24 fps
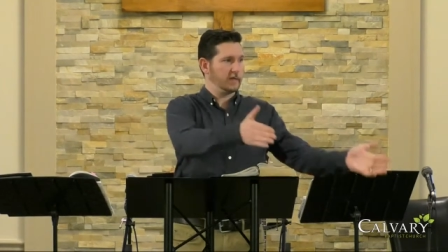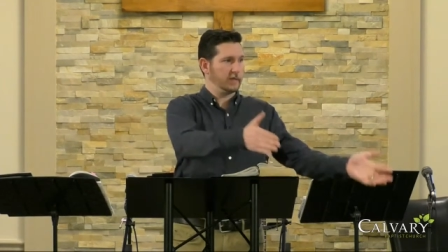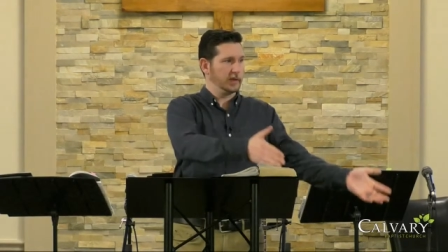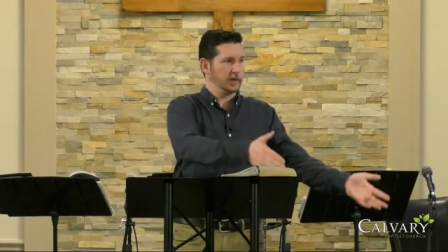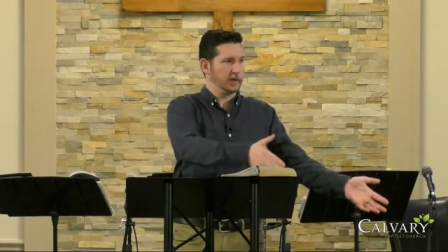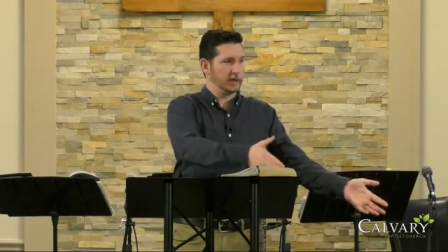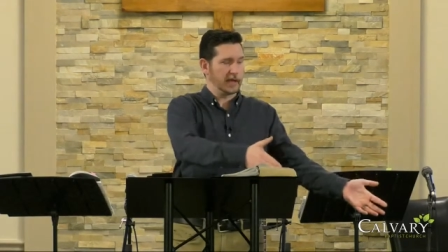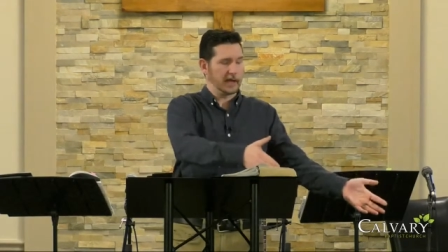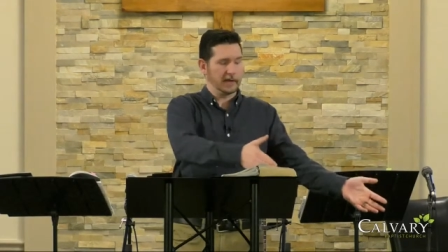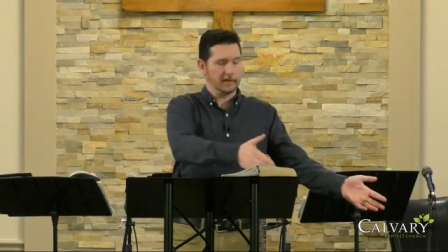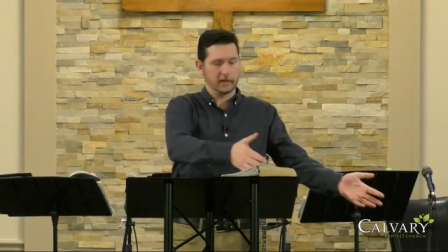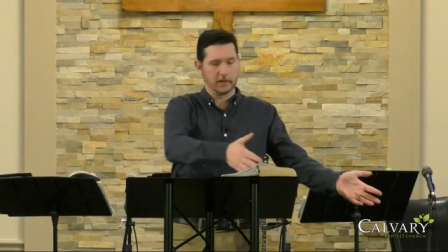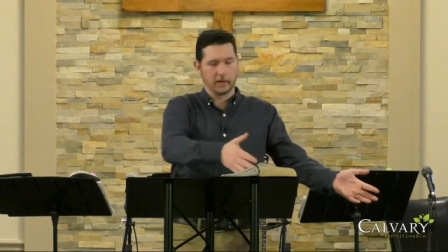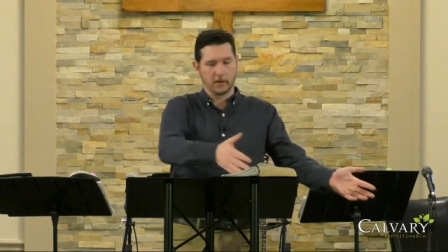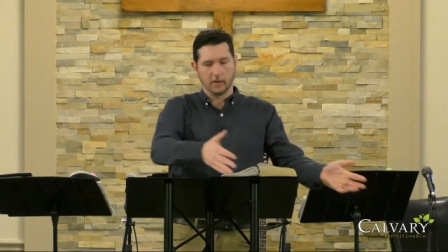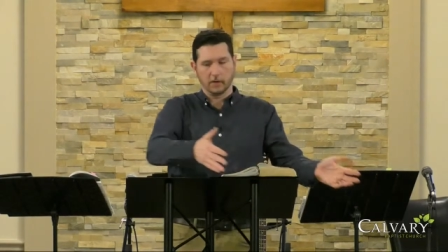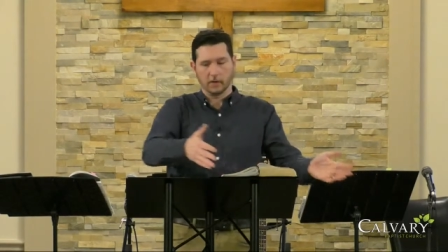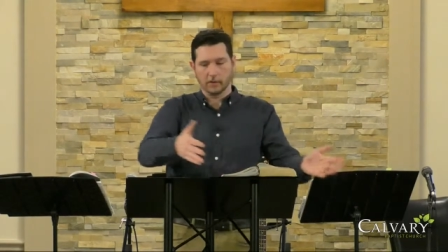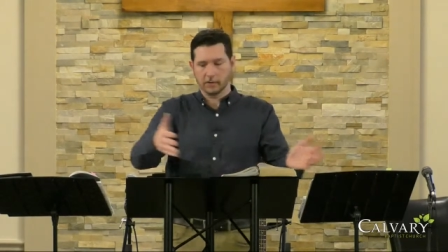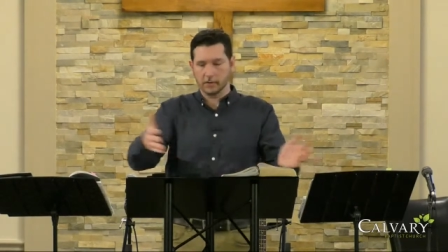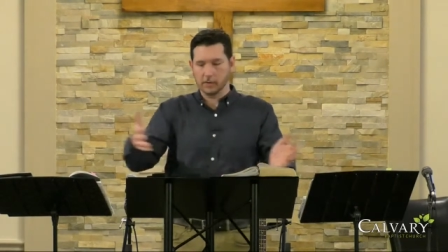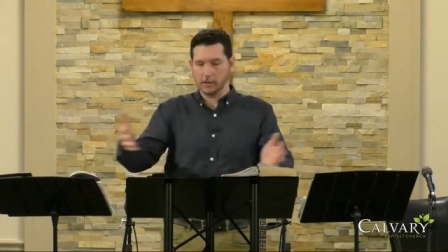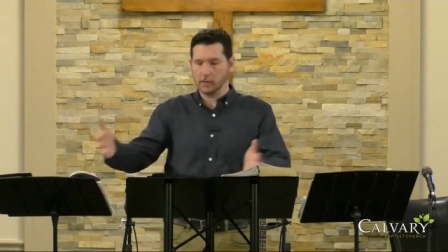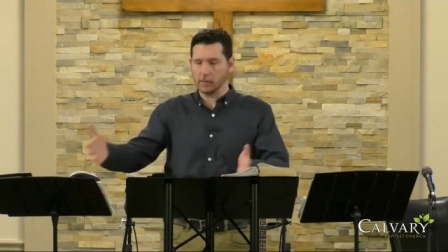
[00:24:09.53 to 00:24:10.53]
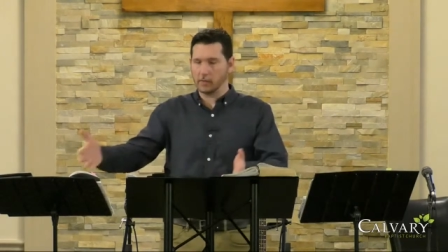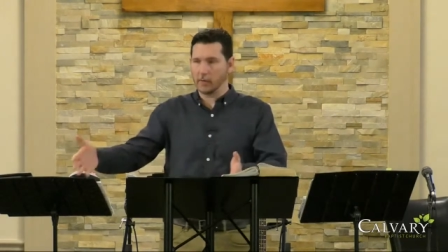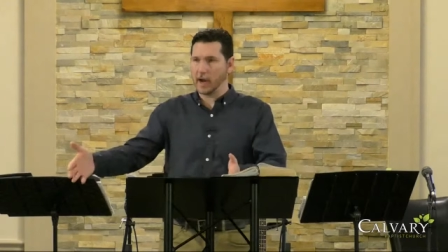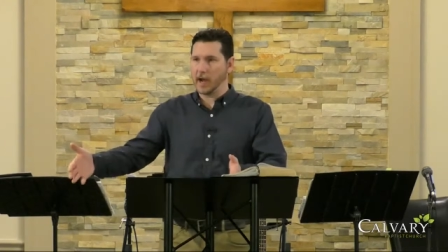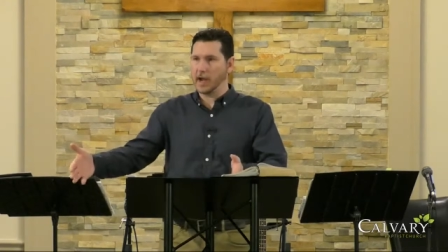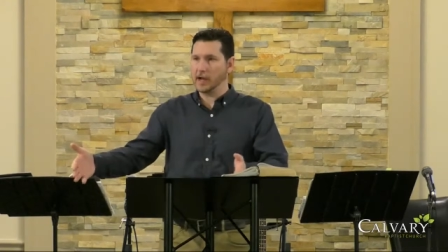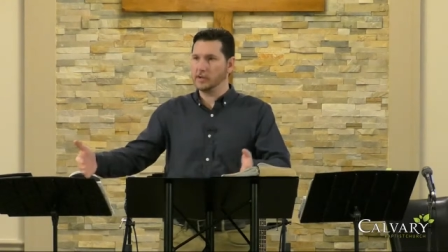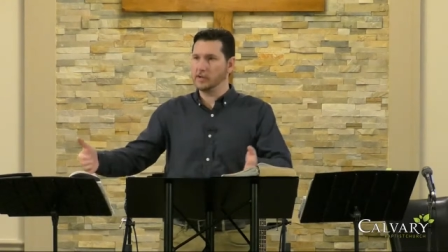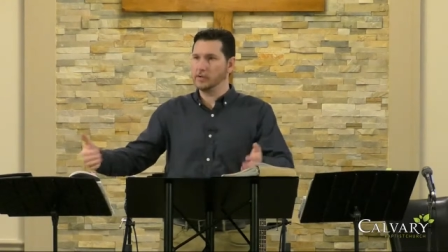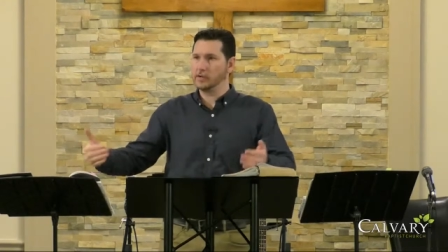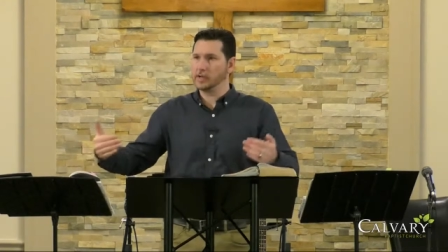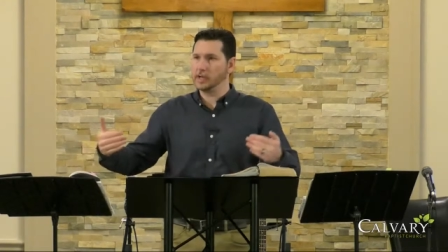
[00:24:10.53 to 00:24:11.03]
from the left or to the
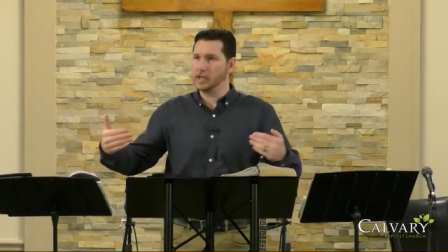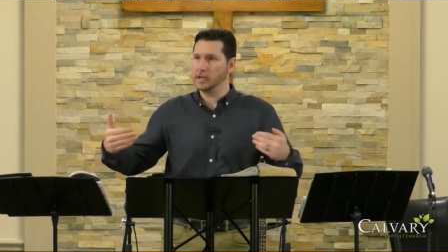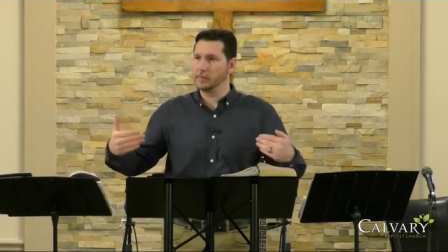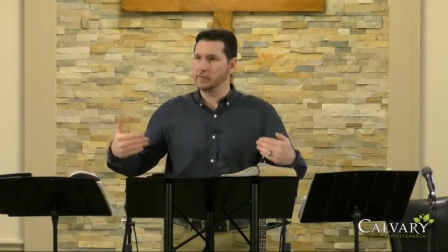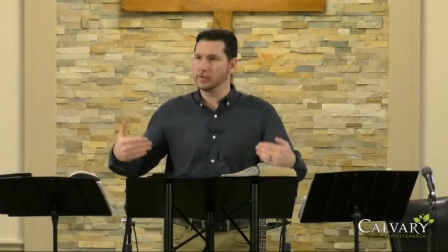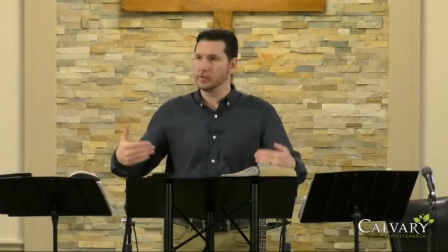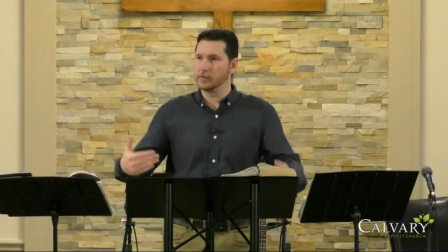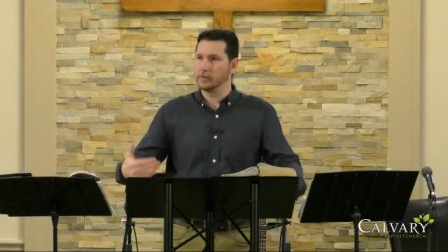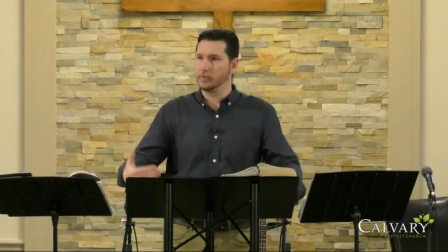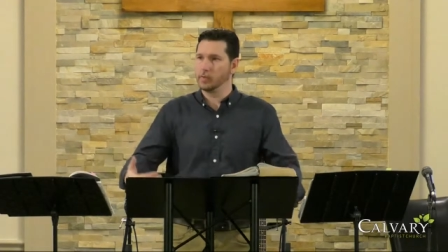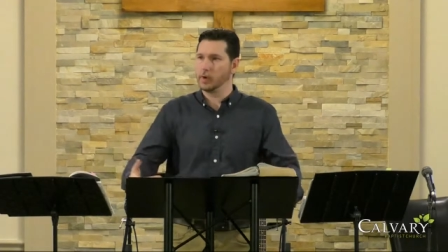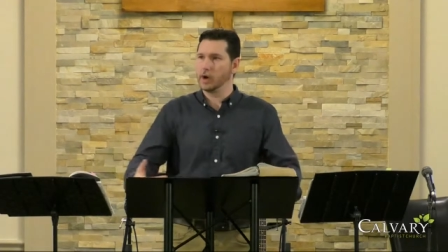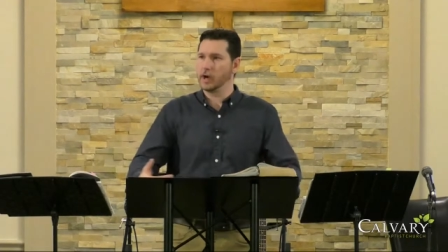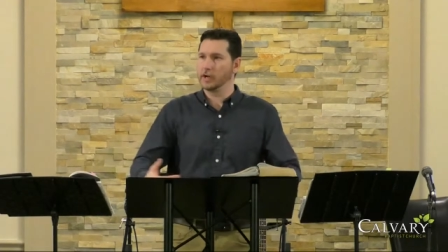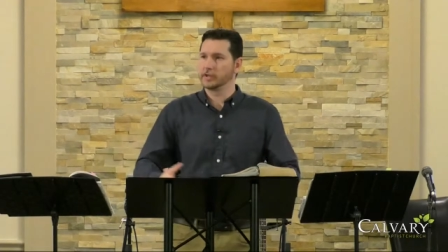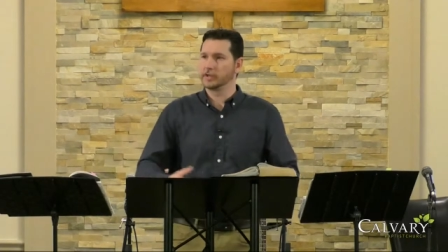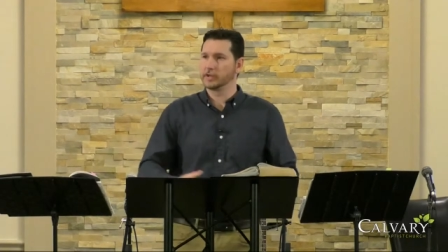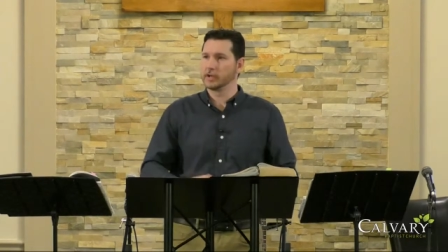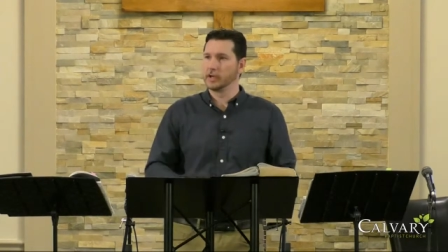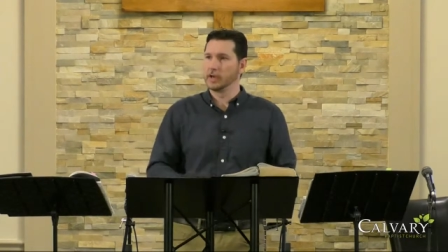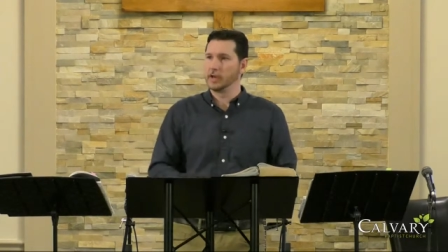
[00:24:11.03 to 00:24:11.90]
right, and you keep good watch